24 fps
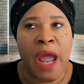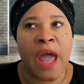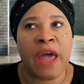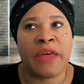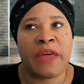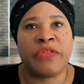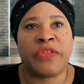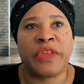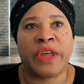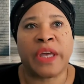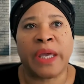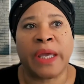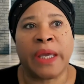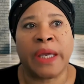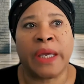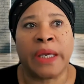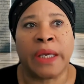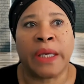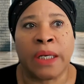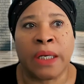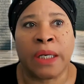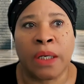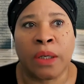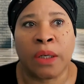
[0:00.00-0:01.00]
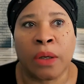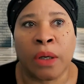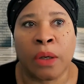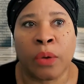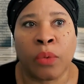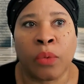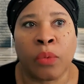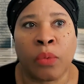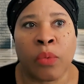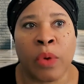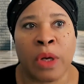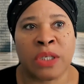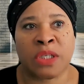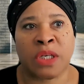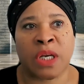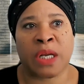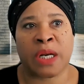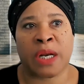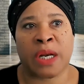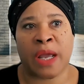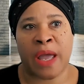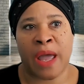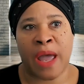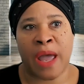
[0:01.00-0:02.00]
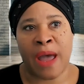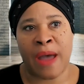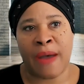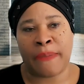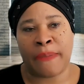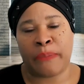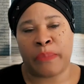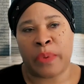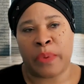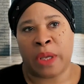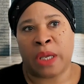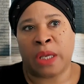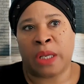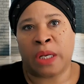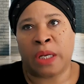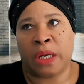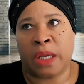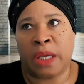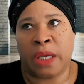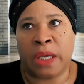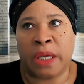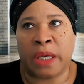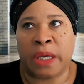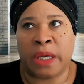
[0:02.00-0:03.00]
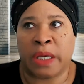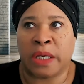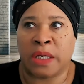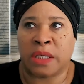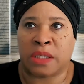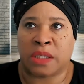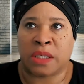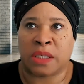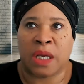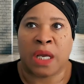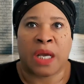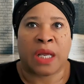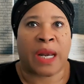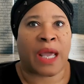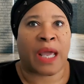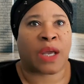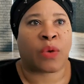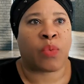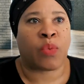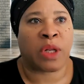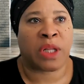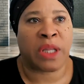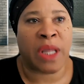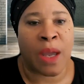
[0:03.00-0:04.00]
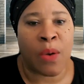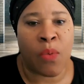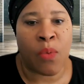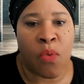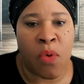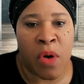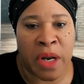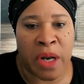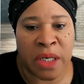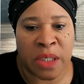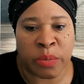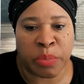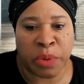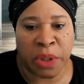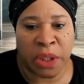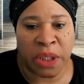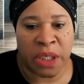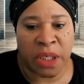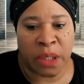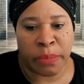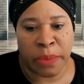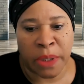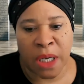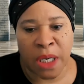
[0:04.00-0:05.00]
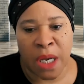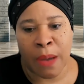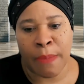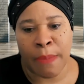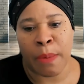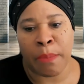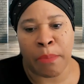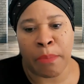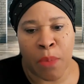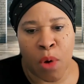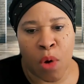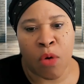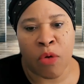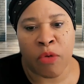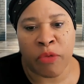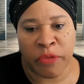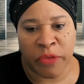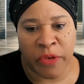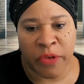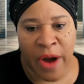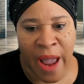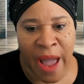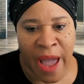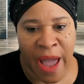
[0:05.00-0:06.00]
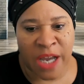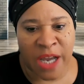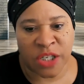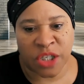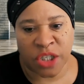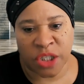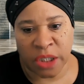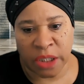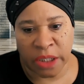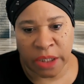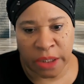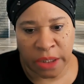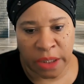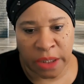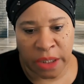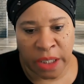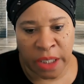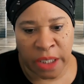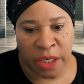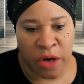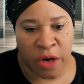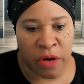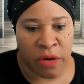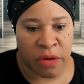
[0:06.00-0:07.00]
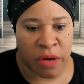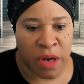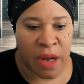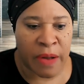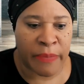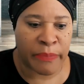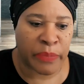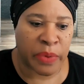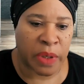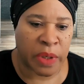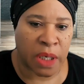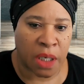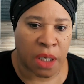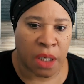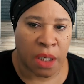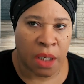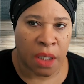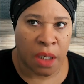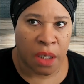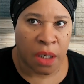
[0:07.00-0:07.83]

And then what's going to happen is like what they want is Billy to become a mole for Ashley in her company.